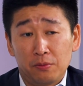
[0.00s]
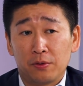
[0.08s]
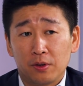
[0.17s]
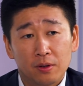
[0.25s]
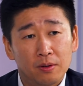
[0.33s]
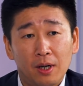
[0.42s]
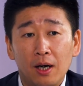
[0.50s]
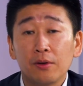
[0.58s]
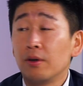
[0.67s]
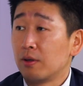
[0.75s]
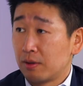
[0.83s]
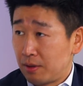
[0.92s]
for
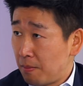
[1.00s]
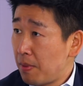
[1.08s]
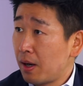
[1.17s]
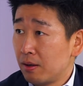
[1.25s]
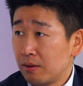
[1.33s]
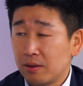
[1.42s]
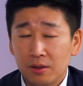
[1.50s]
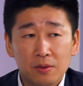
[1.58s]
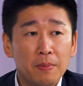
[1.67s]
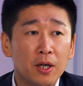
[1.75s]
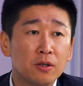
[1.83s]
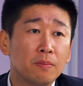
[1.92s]
other competitors,
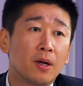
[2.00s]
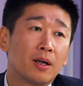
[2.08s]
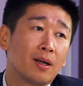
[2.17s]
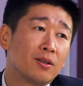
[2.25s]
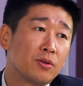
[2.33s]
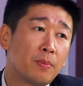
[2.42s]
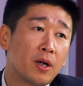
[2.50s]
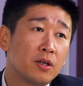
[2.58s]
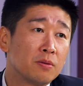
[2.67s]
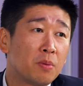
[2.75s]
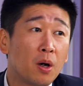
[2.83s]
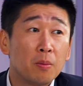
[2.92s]
benchmarking in Japan
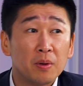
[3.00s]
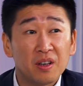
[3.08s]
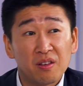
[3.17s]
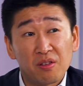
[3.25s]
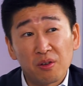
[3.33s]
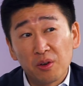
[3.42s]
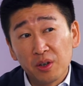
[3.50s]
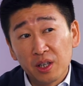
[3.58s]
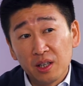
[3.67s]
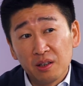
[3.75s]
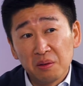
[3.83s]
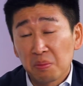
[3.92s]
is probably
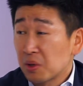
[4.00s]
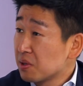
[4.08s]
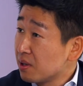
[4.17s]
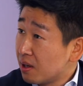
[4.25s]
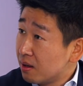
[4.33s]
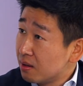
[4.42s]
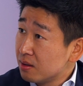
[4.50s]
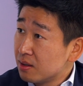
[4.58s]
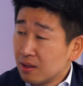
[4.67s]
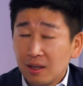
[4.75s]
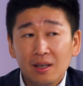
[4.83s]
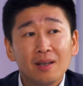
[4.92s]

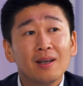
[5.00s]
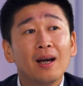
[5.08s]
30%.